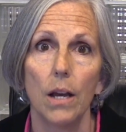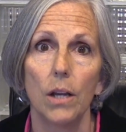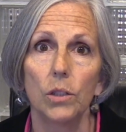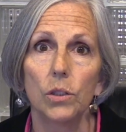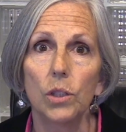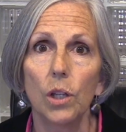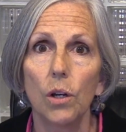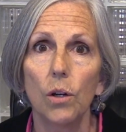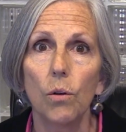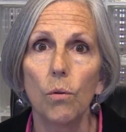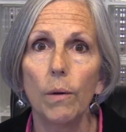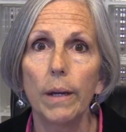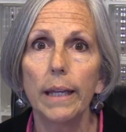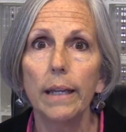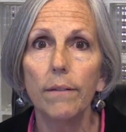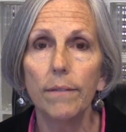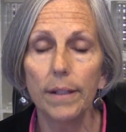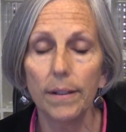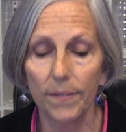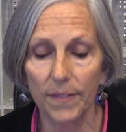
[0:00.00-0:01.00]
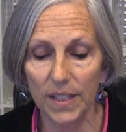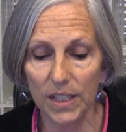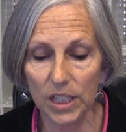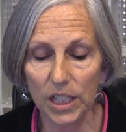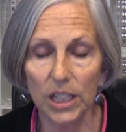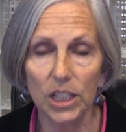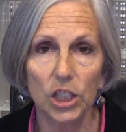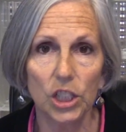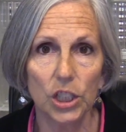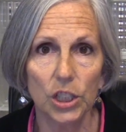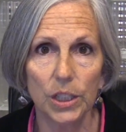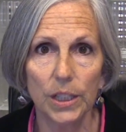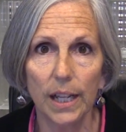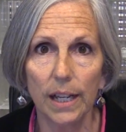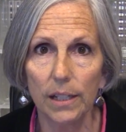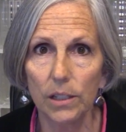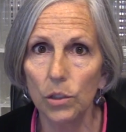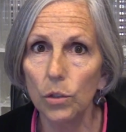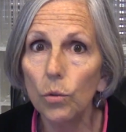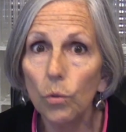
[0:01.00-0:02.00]
So even if the teacher
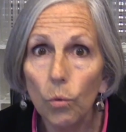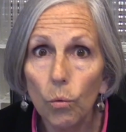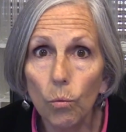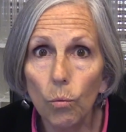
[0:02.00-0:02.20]
says,